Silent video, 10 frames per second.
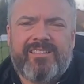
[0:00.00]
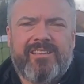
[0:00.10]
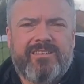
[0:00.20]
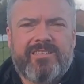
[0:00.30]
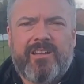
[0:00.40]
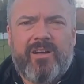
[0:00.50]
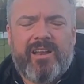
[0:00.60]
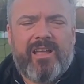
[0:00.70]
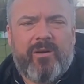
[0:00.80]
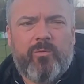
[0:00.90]
I think
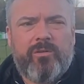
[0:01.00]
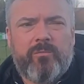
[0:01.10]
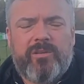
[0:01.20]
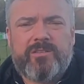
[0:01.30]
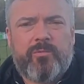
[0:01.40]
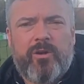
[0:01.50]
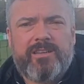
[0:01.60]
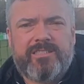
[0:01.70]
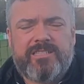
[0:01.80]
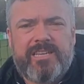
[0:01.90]
so. I wouldn't be
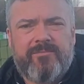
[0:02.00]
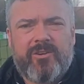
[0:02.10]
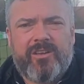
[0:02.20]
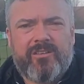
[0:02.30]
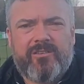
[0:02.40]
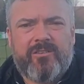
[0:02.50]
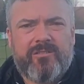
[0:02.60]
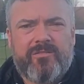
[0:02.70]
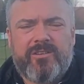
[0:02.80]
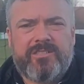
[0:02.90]
surprised to see him knocking on the door
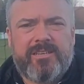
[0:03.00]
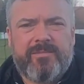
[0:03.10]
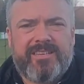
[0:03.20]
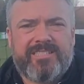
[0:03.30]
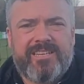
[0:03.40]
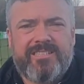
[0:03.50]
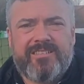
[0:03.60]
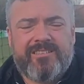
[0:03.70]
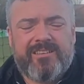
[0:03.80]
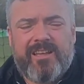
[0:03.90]
of the first team next
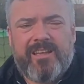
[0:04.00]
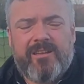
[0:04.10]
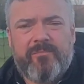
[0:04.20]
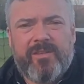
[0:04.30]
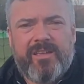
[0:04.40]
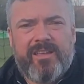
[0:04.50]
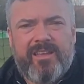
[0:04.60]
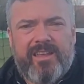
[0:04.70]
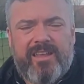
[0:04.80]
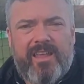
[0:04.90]
season.
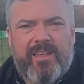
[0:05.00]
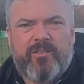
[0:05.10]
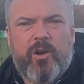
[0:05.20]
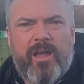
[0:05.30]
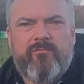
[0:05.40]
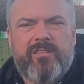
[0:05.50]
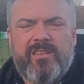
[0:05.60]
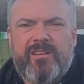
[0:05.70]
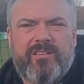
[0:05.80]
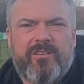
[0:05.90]
He's got
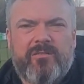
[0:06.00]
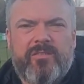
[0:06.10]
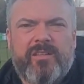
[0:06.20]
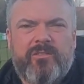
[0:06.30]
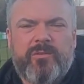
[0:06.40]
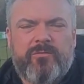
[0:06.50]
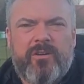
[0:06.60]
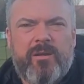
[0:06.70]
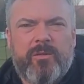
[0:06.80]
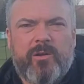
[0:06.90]
everything. He's going to fill into his
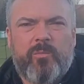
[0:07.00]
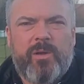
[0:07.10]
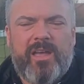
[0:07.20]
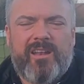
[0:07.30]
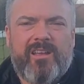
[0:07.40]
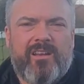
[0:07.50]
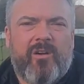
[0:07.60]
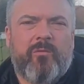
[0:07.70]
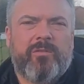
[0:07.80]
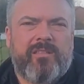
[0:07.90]
frame a little bit, and
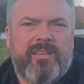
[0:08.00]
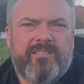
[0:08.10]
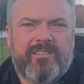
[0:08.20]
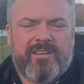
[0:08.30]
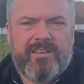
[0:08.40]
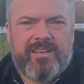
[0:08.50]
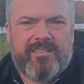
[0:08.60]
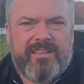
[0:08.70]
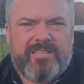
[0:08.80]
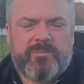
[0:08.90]
hopefully this
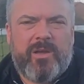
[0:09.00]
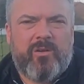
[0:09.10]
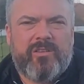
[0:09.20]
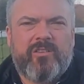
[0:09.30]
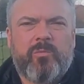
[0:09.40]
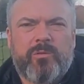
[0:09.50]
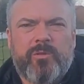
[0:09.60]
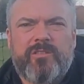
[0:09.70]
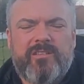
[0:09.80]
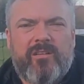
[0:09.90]
spell, these couple of
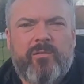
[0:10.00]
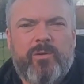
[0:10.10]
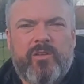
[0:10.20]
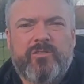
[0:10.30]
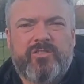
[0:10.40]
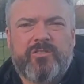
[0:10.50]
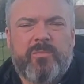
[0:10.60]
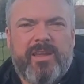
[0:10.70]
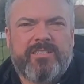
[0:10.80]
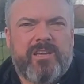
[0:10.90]
months he's having with us, just
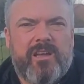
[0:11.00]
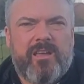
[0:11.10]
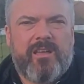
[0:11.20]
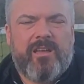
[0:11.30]
makes a